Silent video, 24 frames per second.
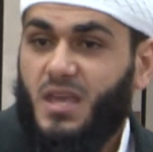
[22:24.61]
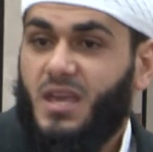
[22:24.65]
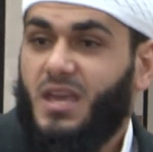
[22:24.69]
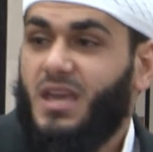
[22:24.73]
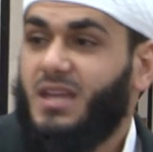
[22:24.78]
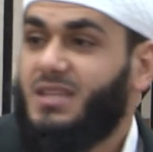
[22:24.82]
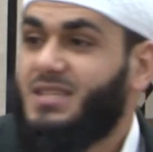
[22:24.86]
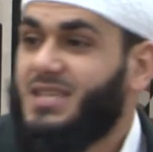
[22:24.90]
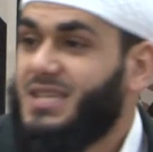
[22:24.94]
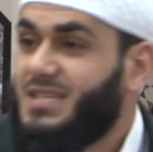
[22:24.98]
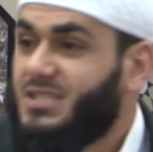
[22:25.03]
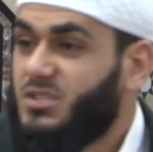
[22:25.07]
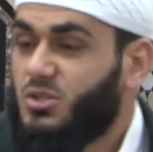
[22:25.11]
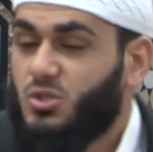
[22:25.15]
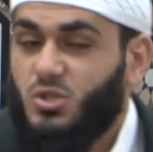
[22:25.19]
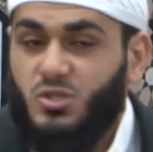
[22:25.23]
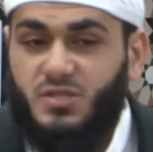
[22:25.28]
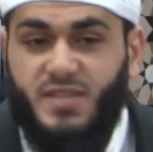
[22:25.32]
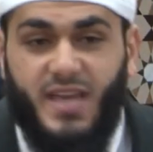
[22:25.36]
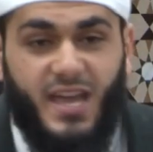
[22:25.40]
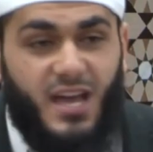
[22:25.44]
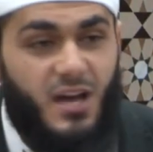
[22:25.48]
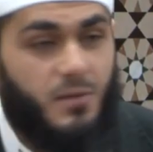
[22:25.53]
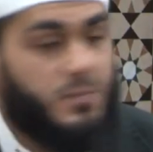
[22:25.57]
It's easy to
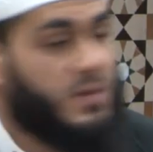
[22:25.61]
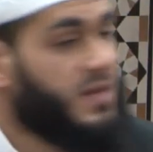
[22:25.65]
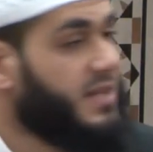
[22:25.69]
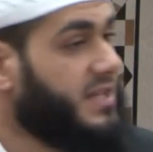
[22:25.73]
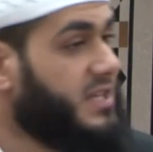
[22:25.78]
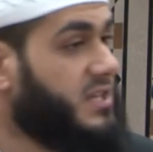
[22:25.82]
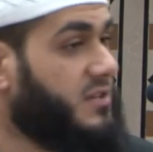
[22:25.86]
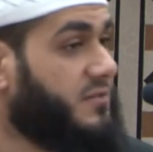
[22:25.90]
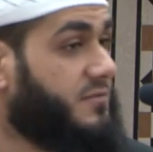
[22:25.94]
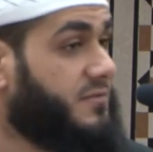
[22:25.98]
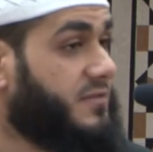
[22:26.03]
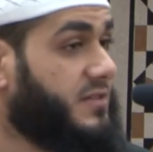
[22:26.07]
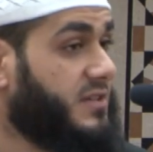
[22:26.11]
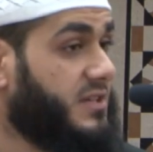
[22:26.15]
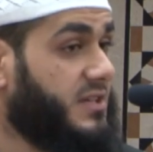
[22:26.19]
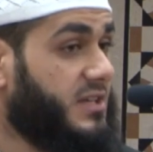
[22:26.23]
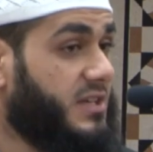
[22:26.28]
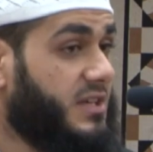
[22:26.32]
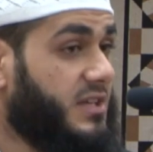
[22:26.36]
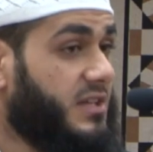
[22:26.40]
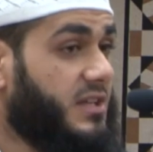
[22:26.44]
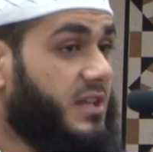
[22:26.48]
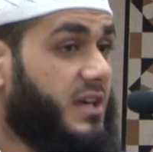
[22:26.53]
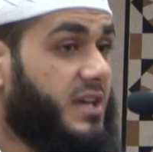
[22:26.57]
say, I believe.
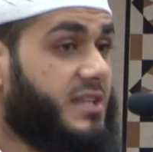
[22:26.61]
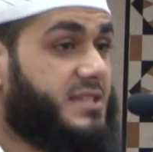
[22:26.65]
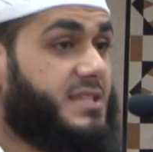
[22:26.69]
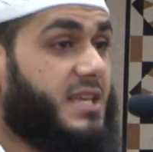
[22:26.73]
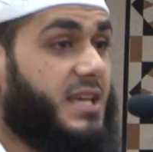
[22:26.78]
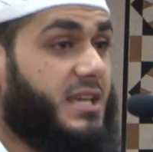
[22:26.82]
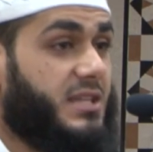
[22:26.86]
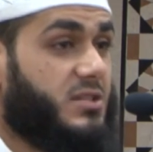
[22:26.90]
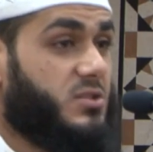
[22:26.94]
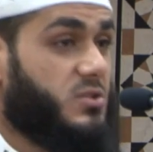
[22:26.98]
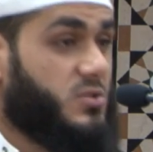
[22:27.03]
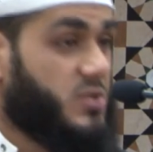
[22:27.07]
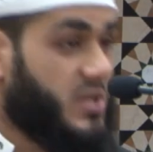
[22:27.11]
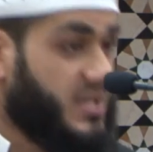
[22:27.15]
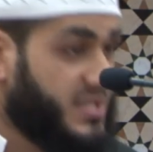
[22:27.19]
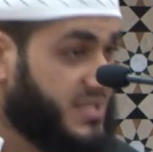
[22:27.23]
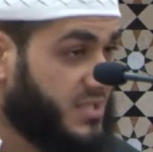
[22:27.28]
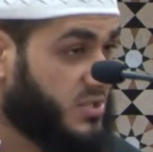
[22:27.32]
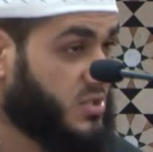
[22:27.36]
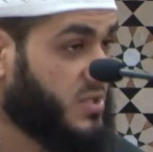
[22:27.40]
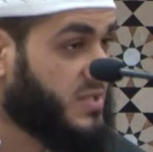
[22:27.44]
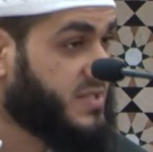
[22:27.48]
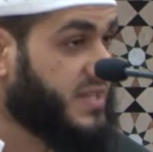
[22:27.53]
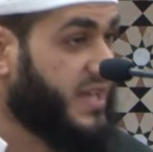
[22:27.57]
It's
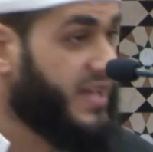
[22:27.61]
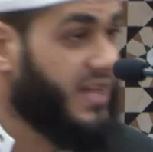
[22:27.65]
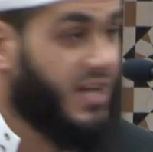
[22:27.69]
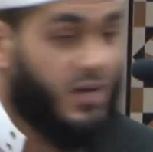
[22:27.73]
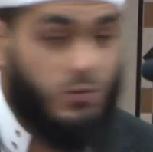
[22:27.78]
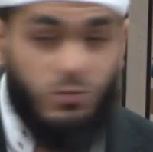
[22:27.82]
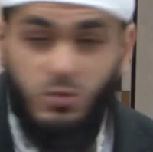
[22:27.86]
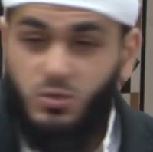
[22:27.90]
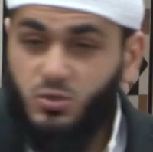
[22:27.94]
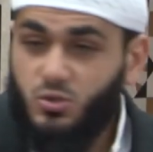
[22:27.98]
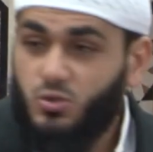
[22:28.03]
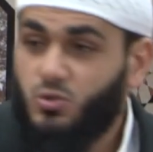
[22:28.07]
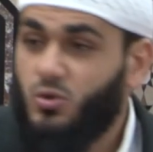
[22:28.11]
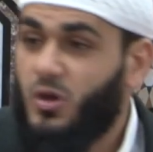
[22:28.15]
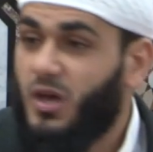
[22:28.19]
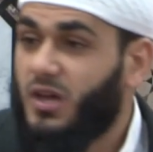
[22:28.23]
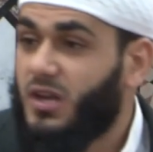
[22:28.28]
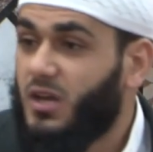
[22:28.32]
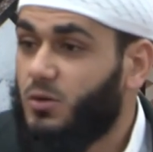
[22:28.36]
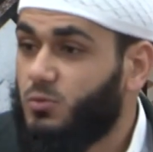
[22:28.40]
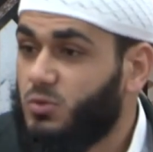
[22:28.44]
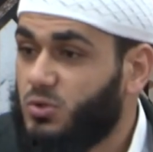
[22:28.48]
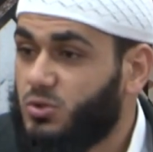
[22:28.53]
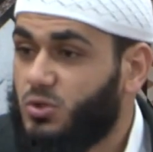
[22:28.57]
easy to say, I will do
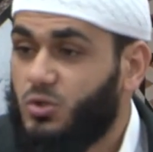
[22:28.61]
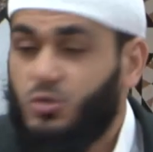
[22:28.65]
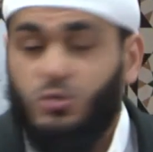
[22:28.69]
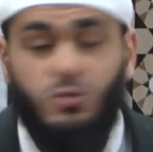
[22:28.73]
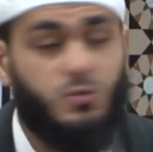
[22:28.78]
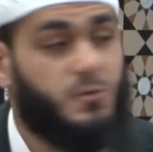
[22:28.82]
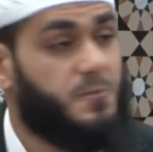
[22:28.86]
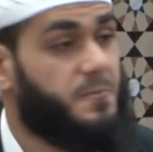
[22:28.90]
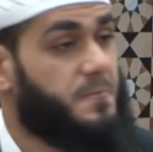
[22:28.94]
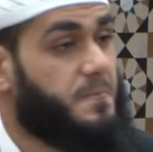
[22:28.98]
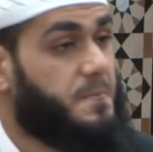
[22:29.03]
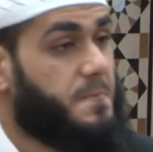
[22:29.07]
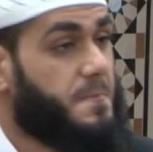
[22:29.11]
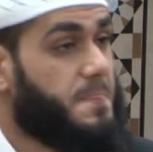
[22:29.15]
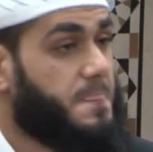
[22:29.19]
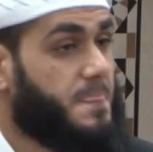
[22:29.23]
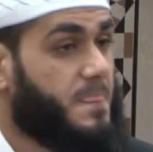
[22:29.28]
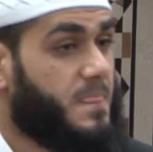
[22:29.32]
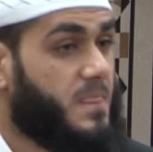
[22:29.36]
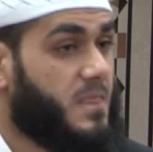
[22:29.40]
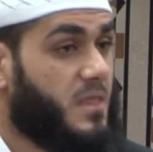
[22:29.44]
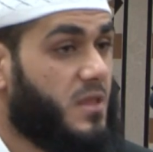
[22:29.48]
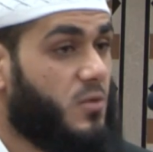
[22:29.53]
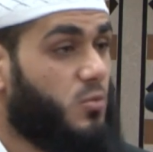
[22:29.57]
and I will do.
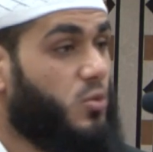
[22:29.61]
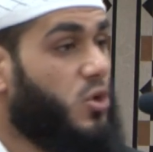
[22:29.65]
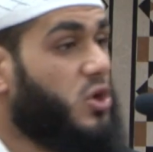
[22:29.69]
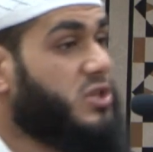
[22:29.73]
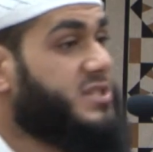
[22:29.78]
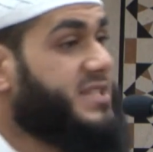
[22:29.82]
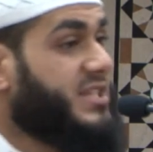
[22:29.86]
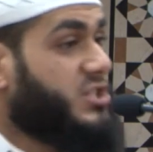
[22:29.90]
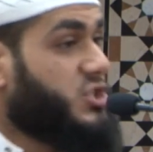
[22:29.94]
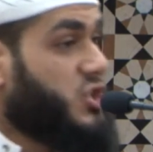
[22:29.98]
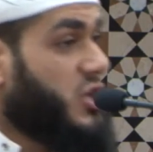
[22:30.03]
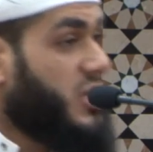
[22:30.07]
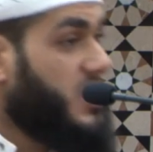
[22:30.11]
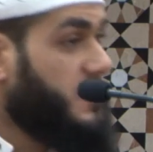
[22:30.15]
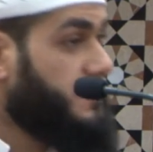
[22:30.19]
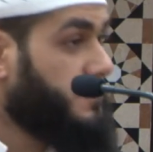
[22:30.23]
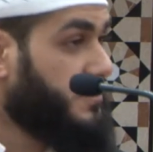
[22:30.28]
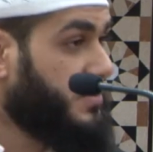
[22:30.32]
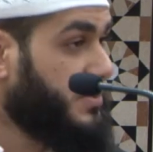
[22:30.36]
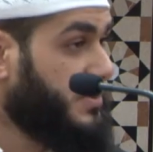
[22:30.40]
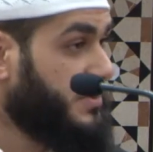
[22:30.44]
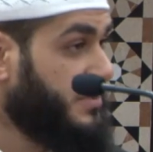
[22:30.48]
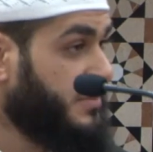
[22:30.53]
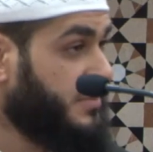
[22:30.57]
Words are cheap.
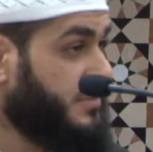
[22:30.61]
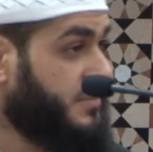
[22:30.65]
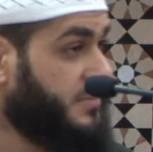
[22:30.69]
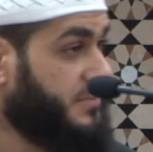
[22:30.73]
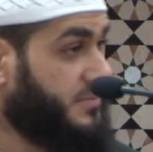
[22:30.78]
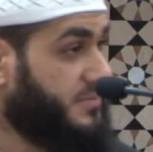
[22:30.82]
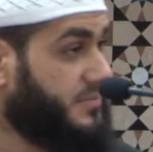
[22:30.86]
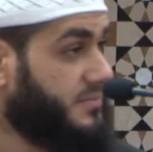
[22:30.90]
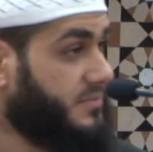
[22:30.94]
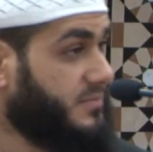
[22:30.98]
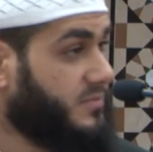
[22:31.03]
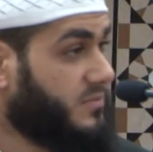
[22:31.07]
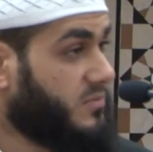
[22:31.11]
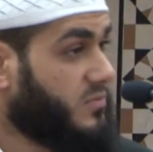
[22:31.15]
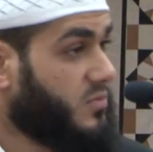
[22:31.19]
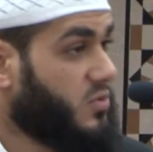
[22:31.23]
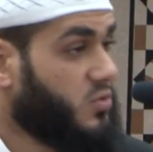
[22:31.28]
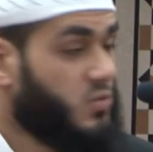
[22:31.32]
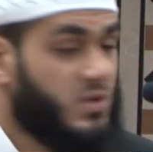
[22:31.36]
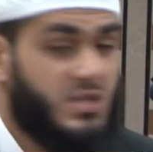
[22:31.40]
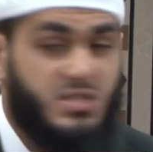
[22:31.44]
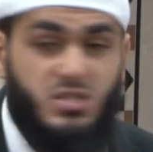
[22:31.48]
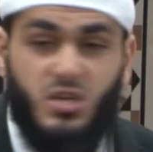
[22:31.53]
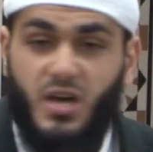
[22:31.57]

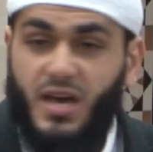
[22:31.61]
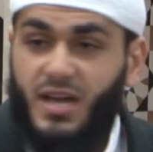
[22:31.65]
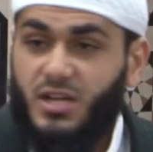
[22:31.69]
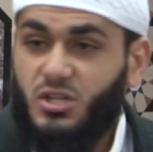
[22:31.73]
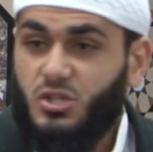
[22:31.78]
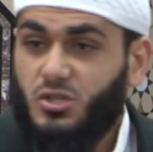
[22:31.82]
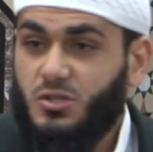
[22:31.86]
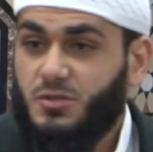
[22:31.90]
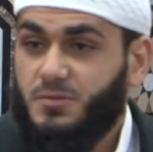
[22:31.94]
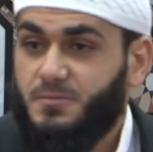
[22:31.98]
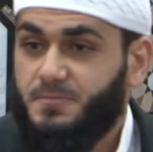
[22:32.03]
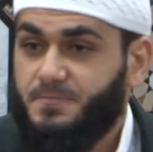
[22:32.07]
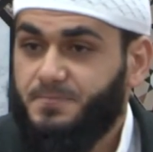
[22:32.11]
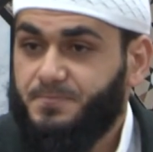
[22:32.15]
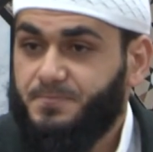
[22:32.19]
Where's your action?